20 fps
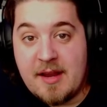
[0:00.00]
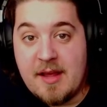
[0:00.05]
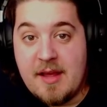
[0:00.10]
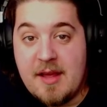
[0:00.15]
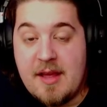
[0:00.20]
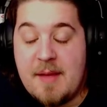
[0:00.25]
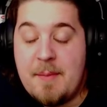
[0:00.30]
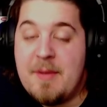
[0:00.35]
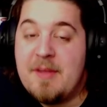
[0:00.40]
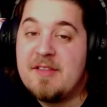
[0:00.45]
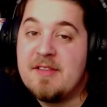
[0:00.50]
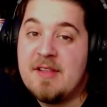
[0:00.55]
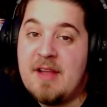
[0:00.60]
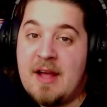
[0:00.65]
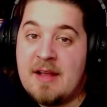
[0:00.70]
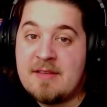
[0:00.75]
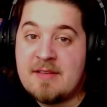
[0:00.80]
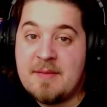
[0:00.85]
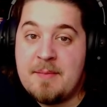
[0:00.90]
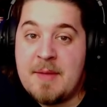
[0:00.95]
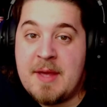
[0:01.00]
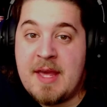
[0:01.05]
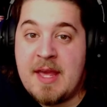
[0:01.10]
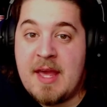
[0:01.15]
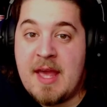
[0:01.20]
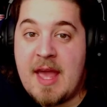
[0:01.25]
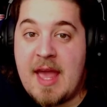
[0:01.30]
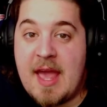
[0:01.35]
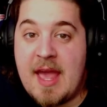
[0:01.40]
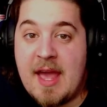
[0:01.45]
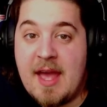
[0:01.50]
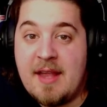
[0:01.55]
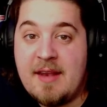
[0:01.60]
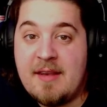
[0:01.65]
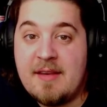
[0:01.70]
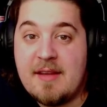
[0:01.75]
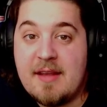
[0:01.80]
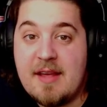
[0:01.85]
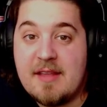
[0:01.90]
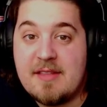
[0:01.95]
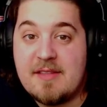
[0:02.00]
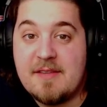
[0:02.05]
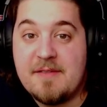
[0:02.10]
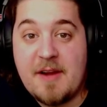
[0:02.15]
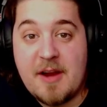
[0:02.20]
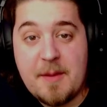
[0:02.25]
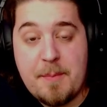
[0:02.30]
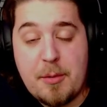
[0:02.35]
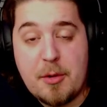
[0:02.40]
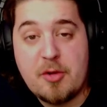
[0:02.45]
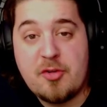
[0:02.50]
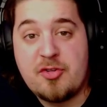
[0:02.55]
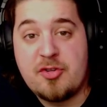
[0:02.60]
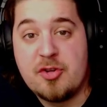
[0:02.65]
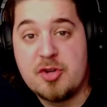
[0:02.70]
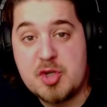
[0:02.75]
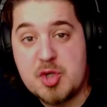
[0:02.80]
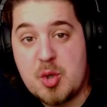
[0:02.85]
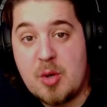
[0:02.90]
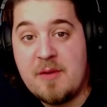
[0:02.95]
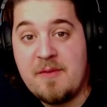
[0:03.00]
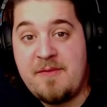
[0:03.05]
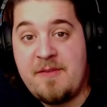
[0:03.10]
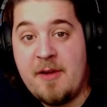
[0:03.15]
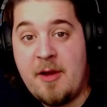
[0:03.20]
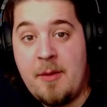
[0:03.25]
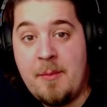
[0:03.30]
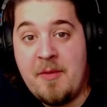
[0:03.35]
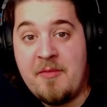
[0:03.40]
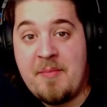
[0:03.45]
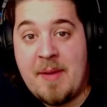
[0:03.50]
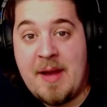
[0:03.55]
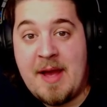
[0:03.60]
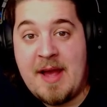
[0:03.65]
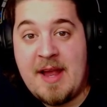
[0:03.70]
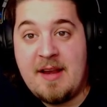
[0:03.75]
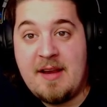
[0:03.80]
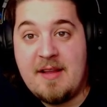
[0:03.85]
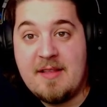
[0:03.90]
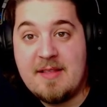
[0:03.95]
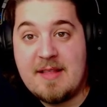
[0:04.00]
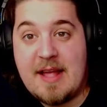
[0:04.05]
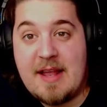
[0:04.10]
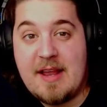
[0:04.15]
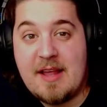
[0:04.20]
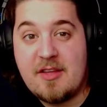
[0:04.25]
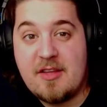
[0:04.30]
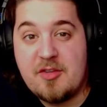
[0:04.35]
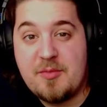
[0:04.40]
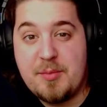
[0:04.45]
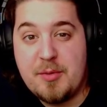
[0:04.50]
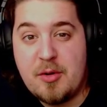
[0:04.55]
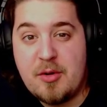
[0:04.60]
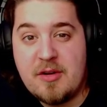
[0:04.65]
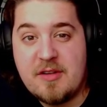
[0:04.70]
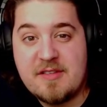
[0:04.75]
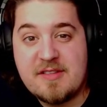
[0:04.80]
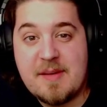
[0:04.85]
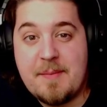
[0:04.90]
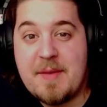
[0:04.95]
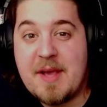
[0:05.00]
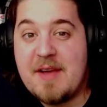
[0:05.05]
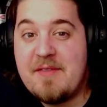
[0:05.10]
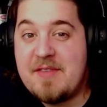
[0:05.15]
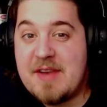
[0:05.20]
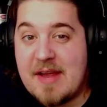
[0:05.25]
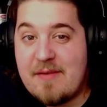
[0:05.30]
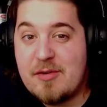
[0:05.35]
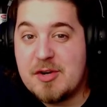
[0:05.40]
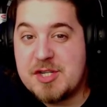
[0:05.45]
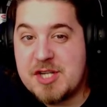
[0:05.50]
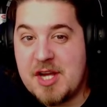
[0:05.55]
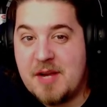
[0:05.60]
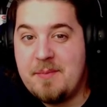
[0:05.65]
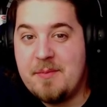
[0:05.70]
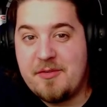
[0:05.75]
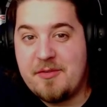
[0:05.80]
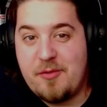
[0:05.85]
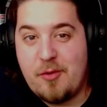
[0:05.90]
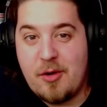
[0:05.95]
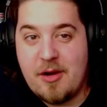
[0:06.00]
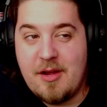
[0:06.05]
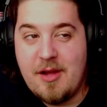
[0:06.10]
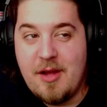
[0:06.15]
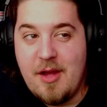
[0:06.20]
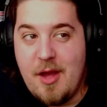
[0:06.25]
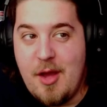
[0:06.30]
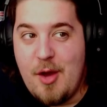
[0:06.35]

It means a lot to me, and it's a very personal short film of mine that explores something I've never done before,